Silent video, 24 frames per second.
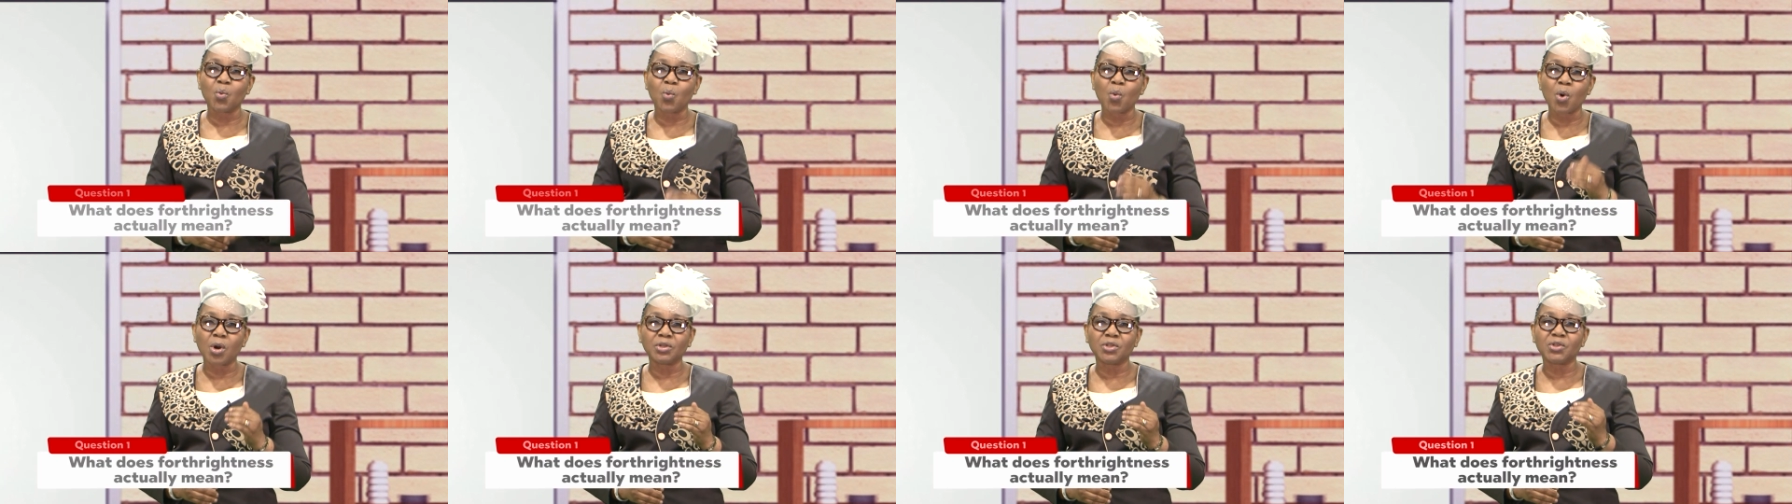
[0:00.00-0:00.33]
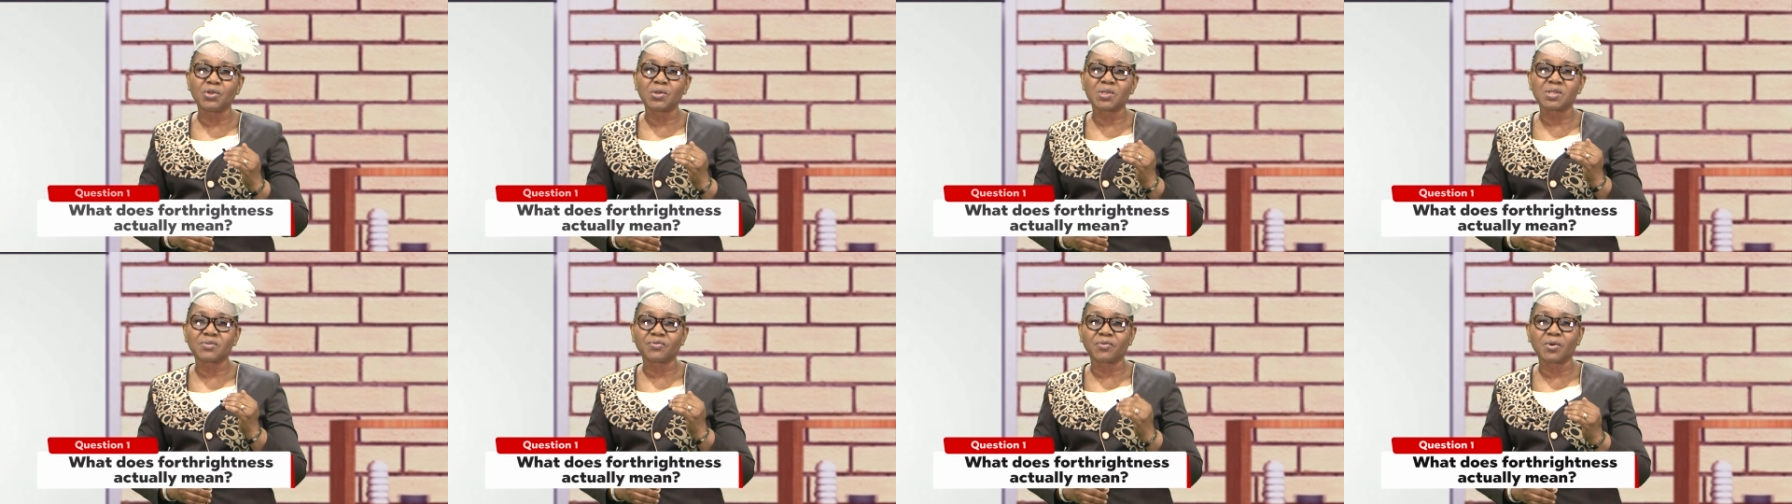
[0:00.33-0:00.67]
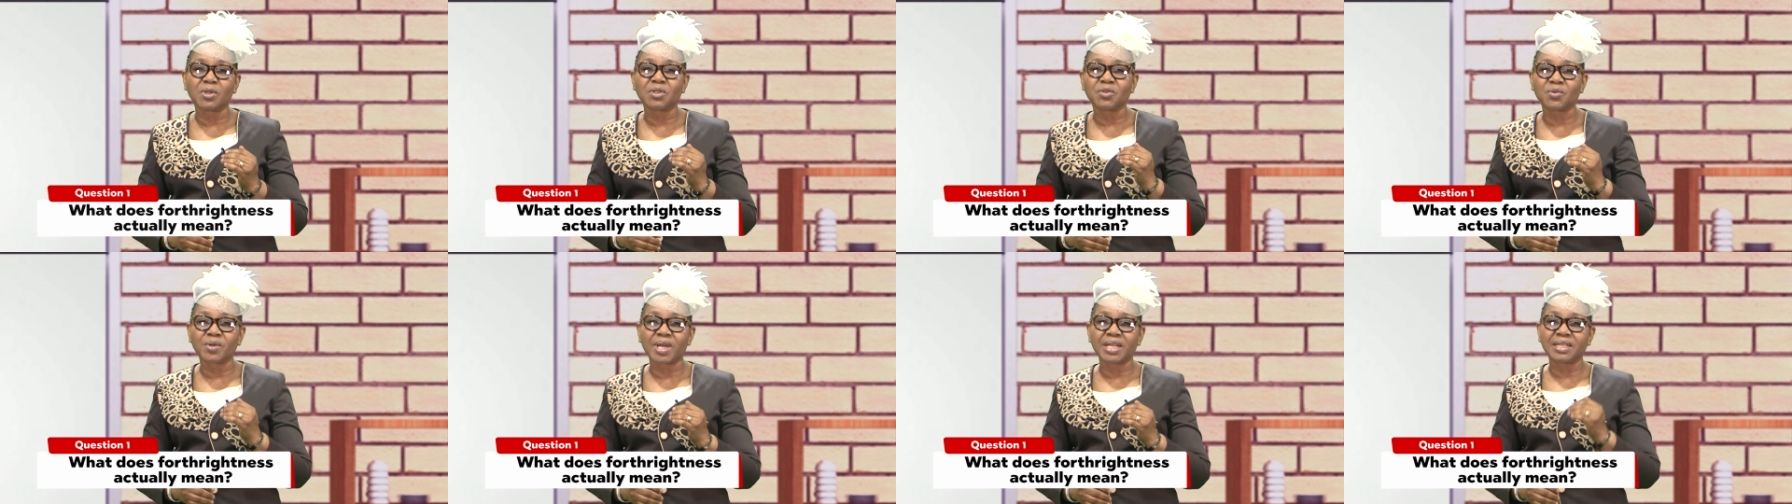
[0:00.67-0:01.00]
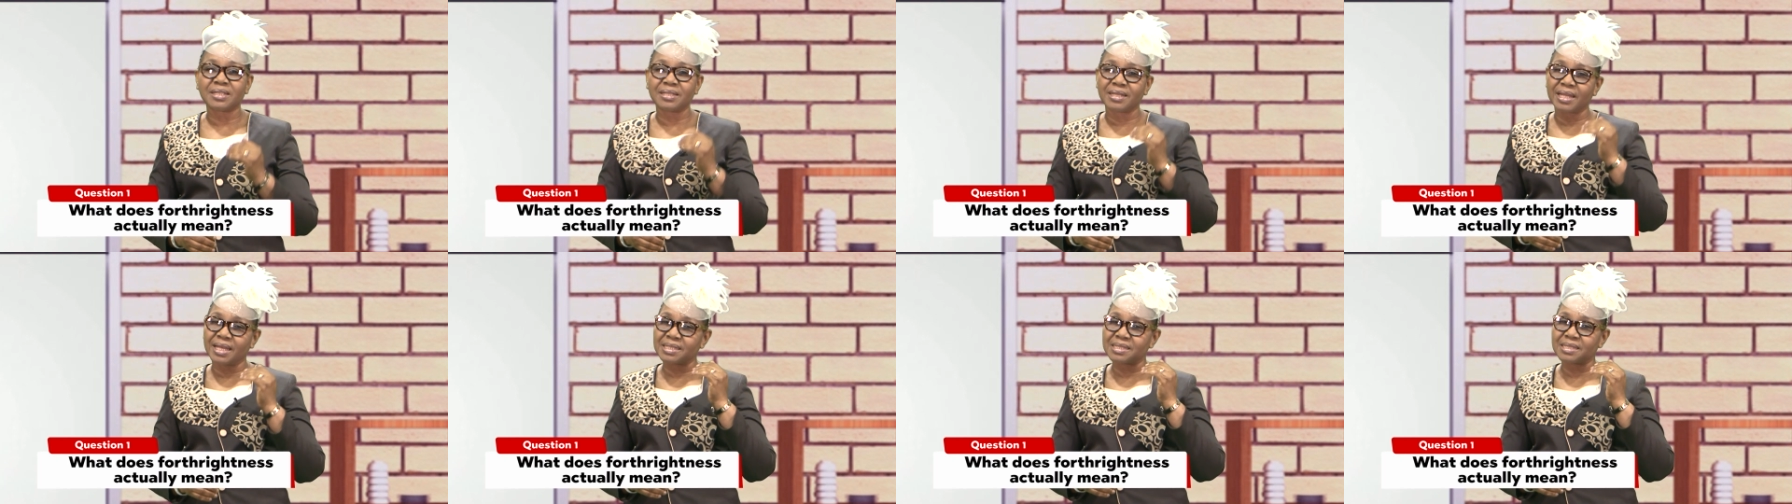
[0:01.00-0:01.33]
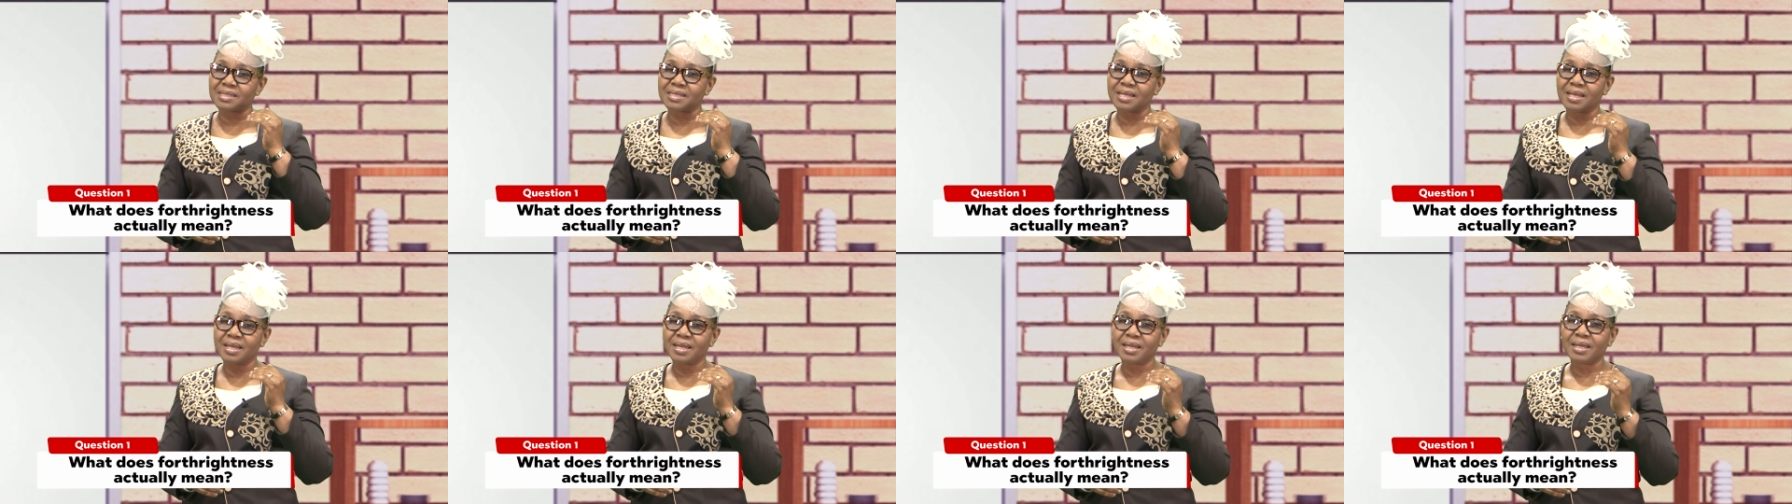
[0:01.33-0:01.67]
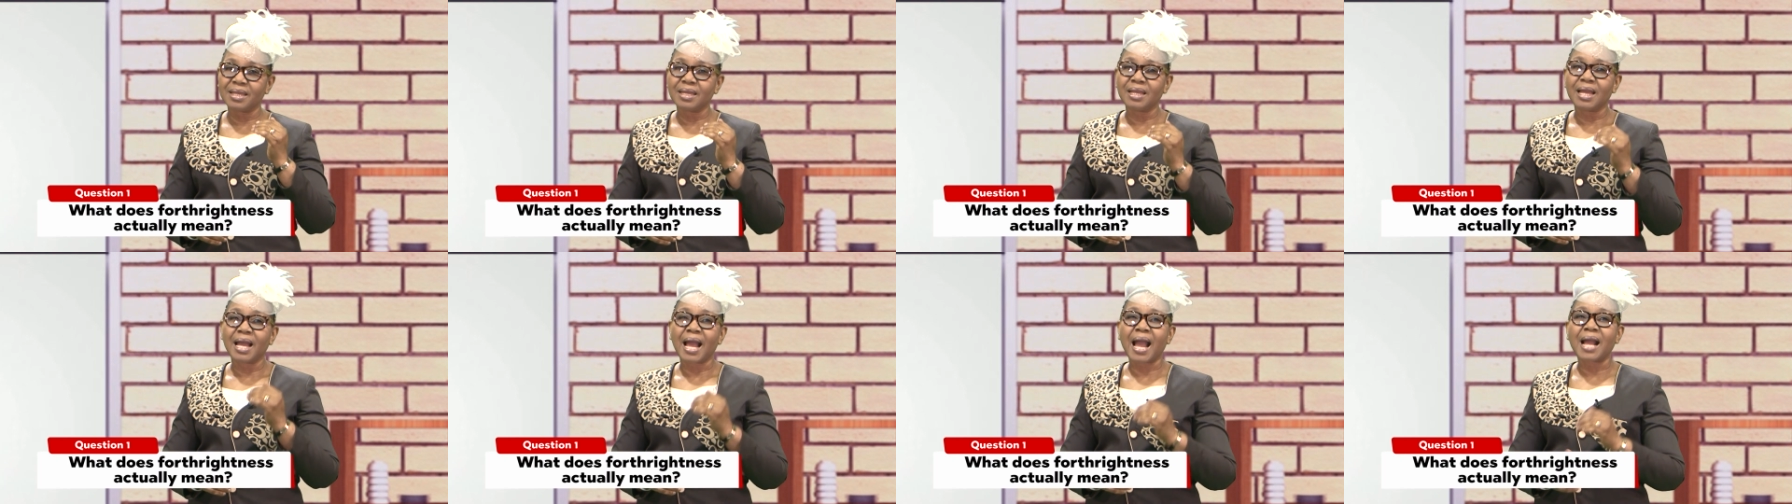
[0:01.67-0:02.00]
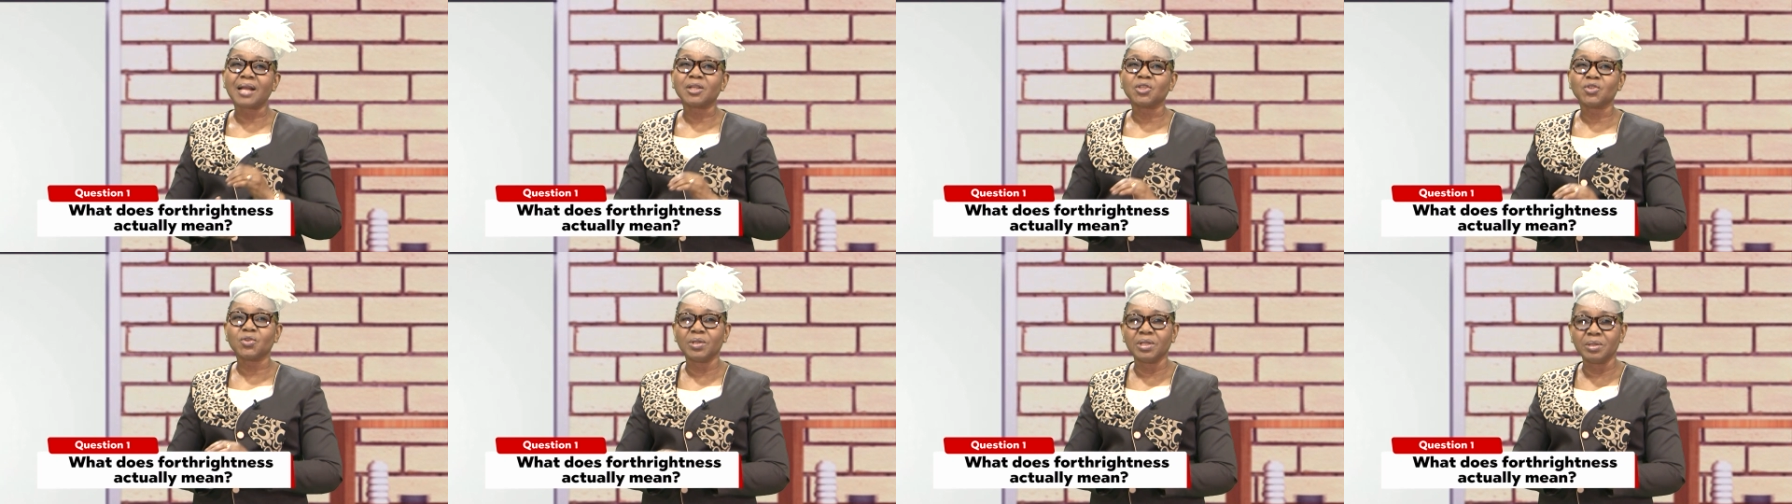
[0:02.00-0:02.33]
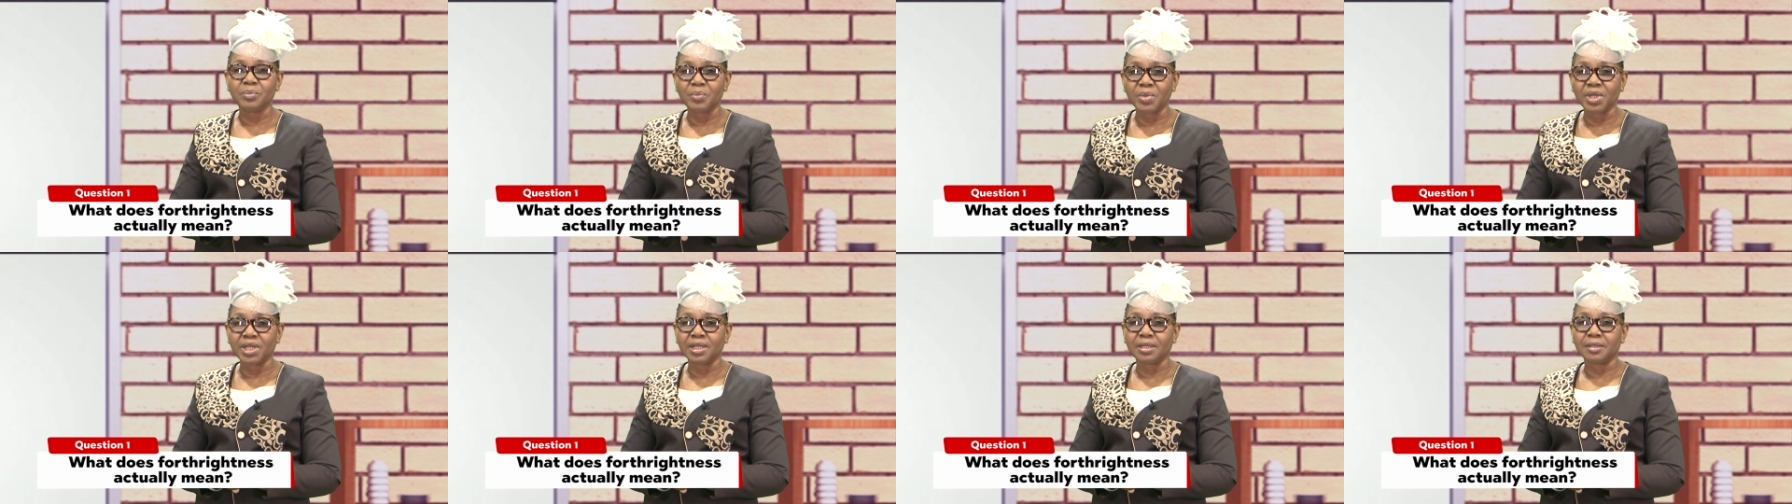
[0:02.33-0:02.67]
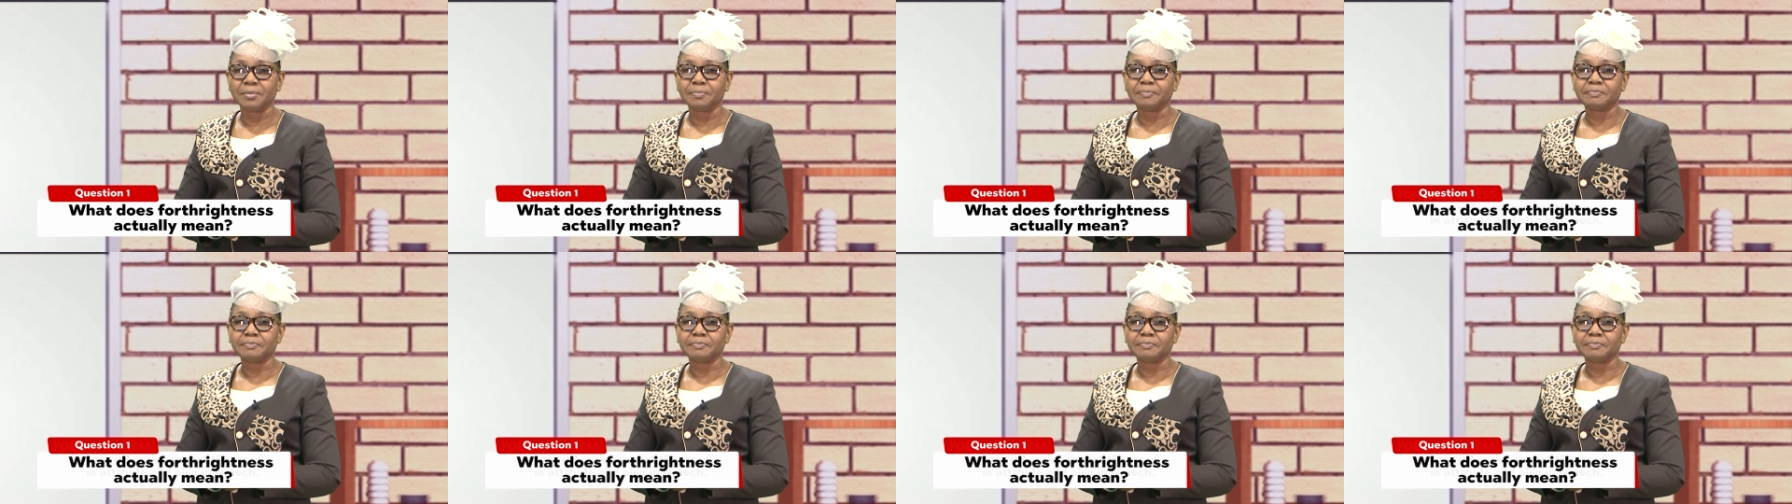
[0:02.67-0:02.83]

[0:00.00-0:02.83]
What does forthrightness actually mean?